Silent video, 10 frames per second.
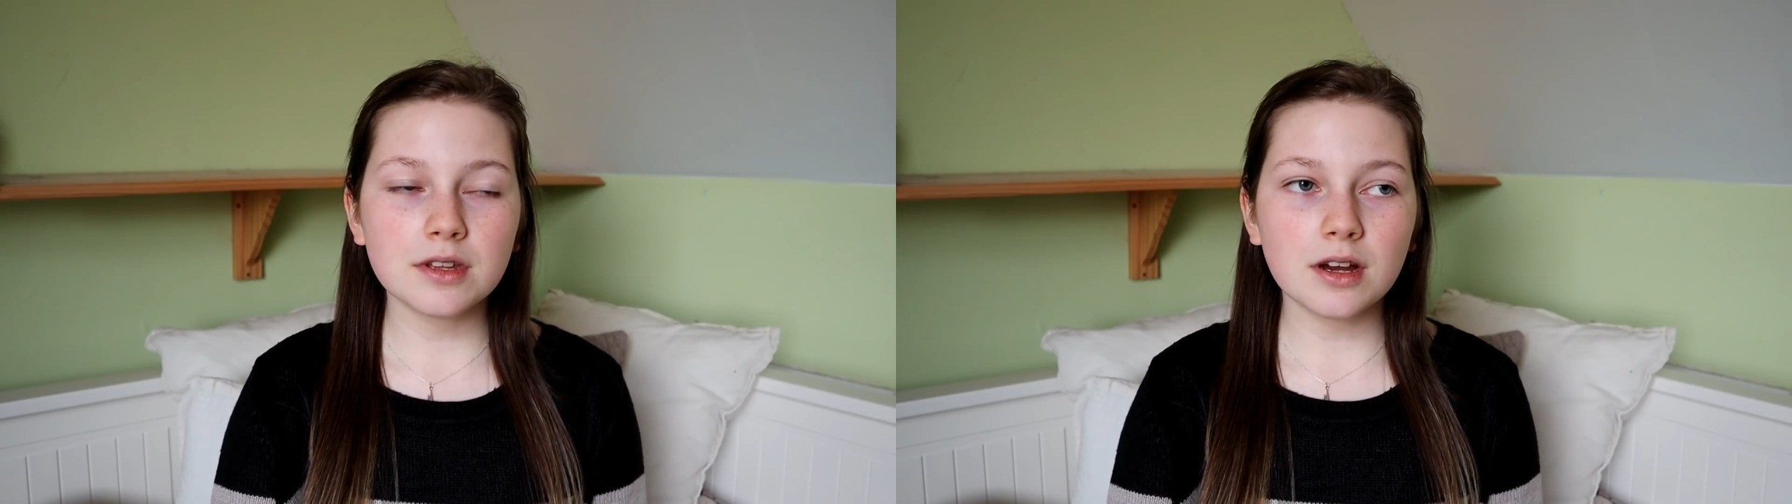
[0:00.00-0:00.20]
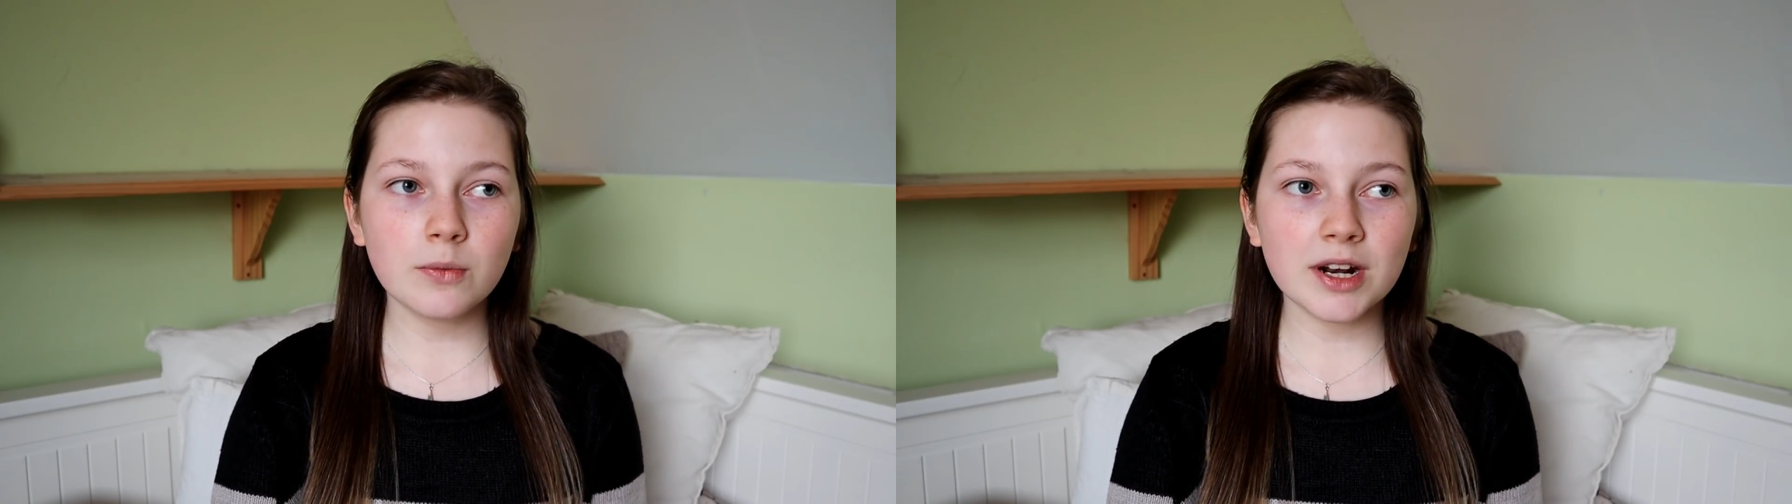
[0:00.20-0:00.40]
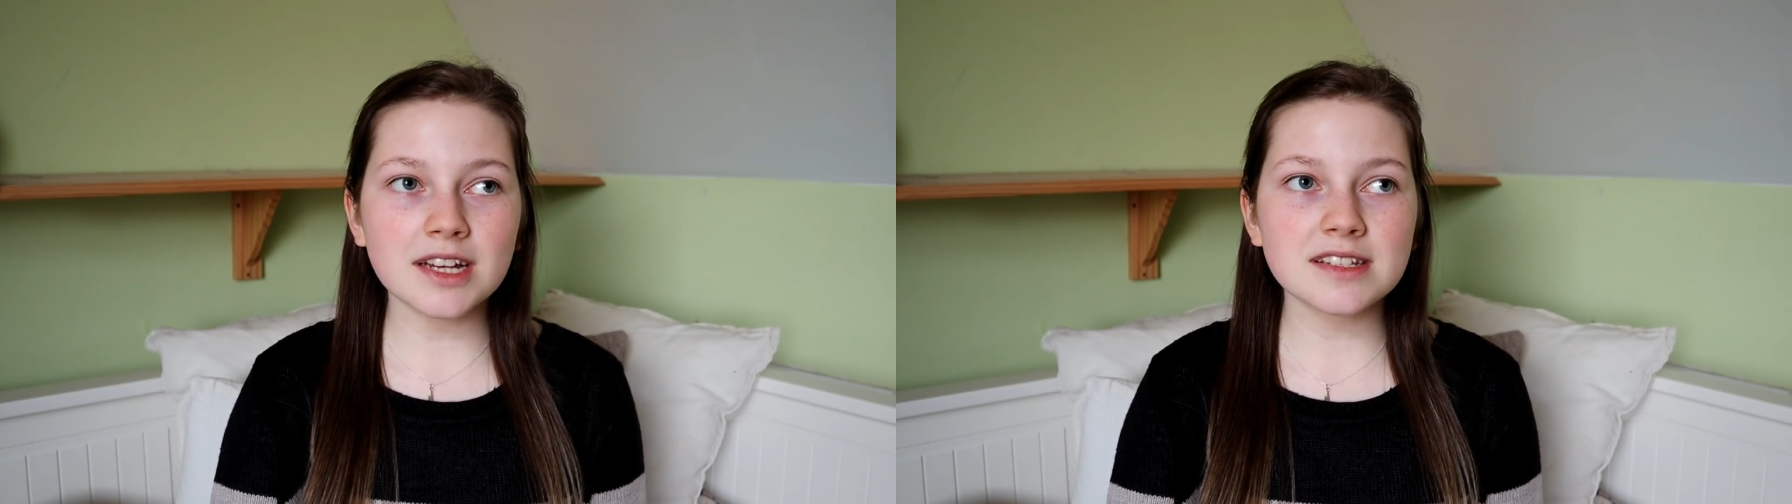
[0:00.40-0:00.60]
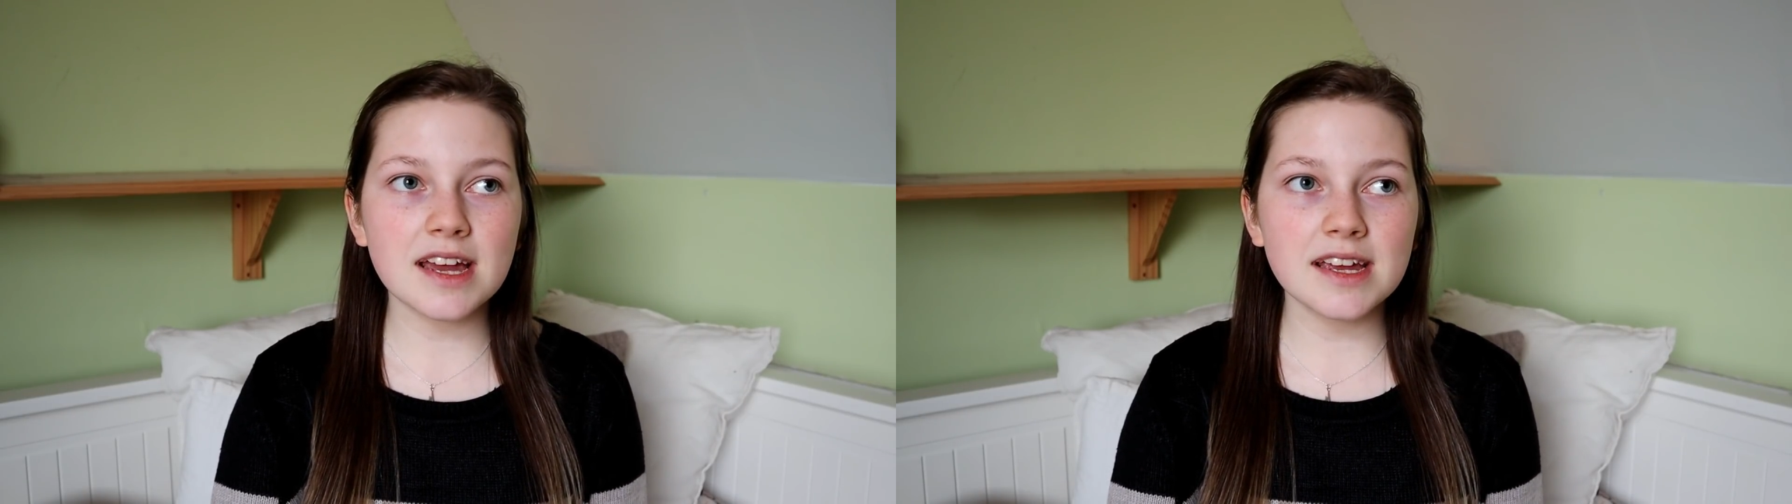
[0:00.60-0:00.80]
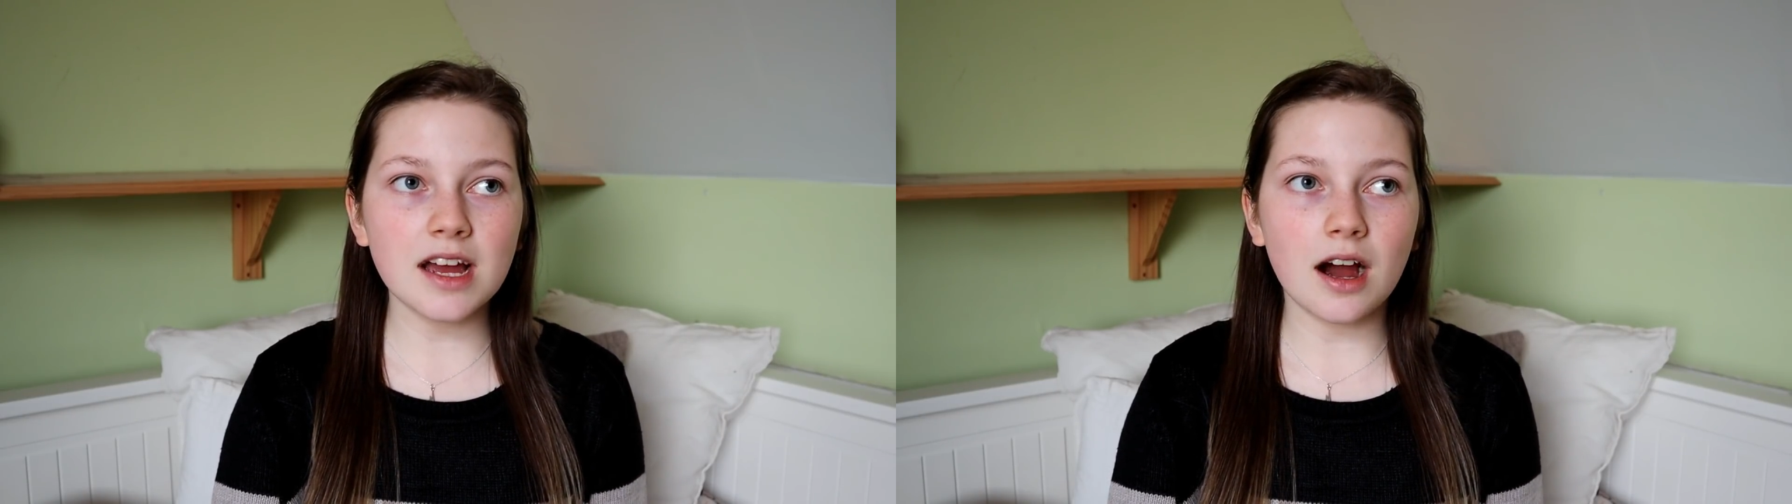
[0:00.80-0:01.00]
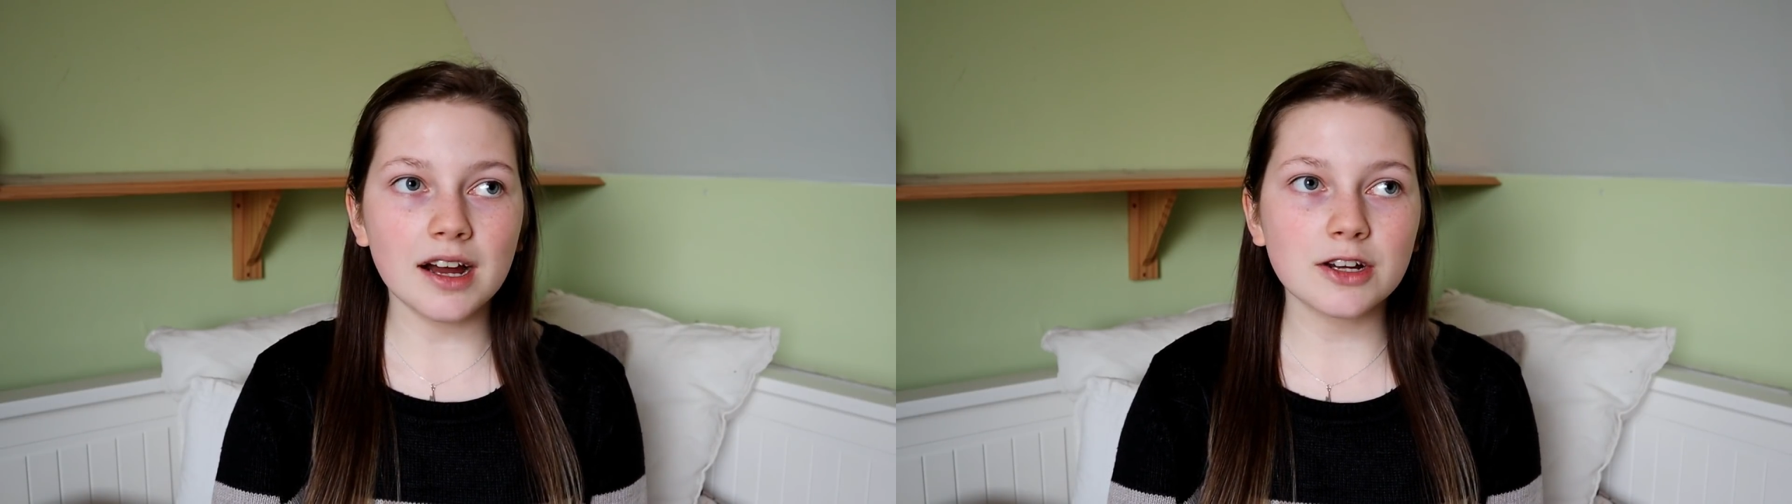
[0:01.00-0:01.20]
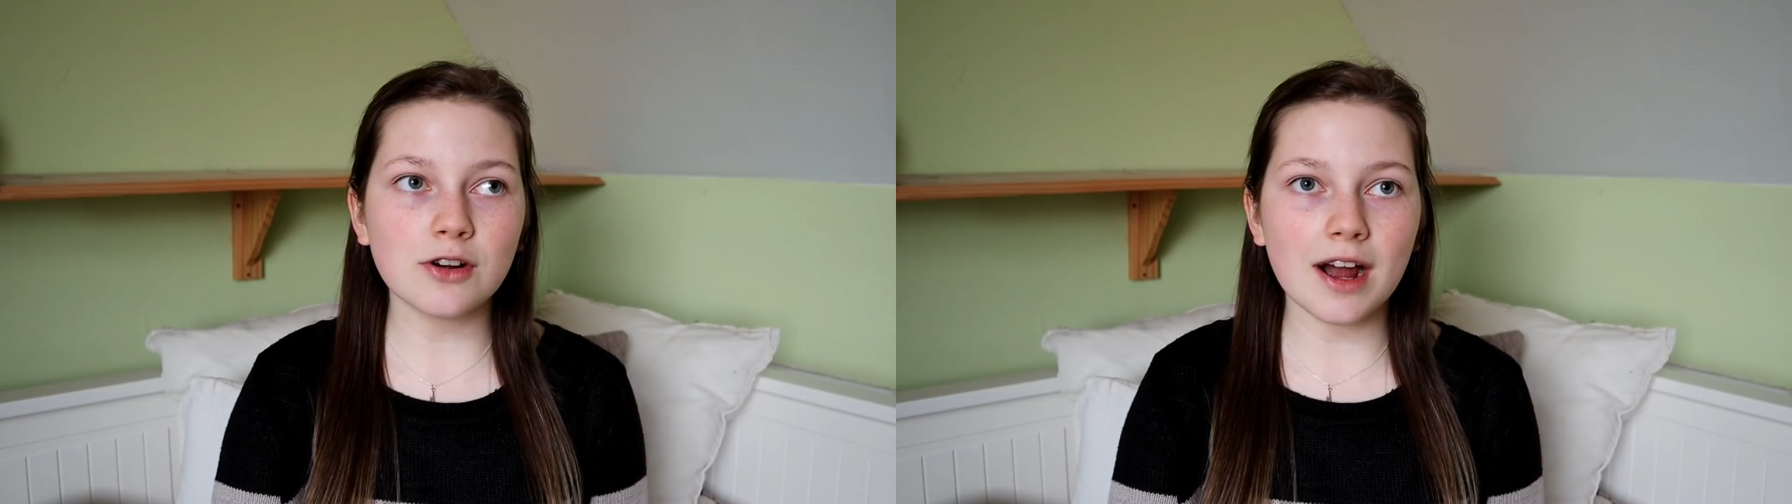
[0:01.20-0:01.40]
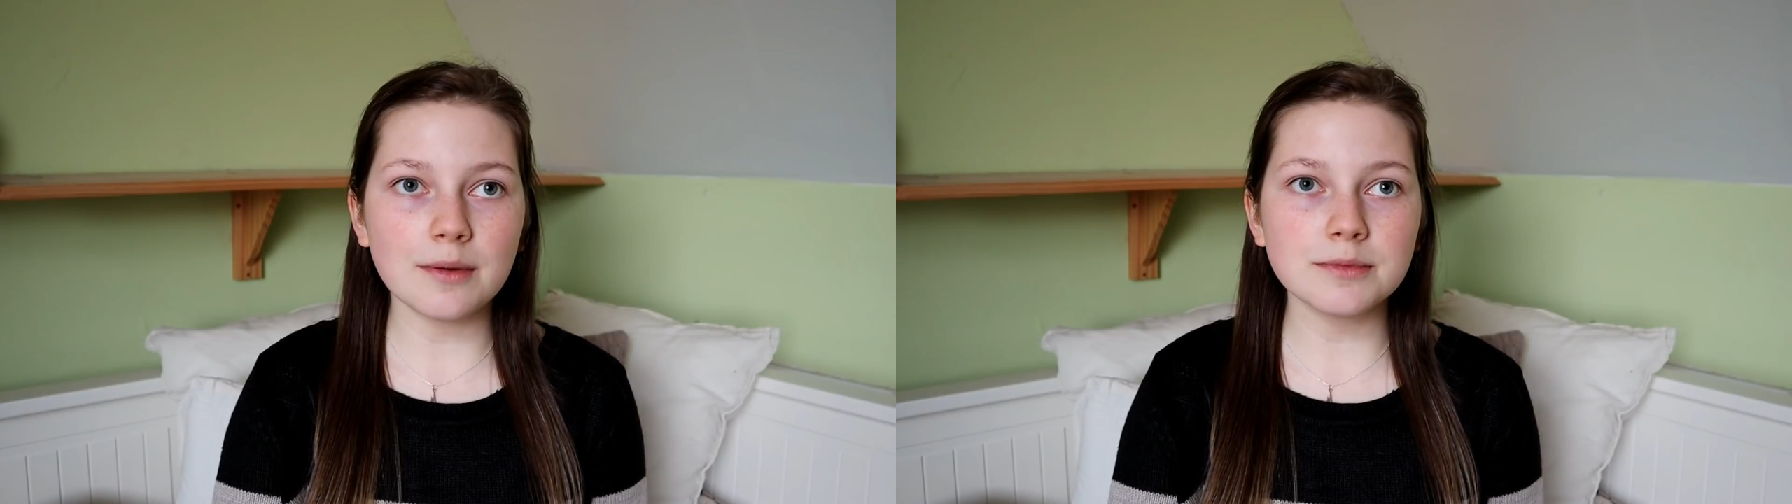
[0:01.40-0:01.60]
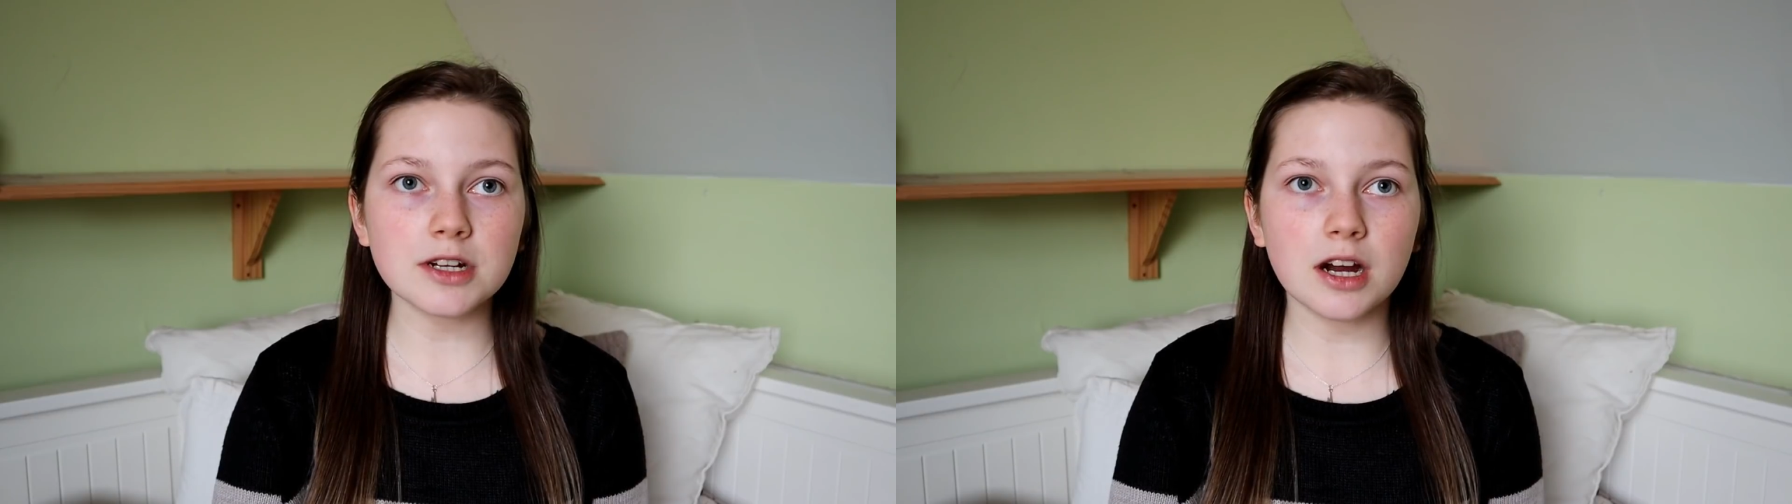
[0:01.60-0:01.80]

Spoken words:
when I say I crammed,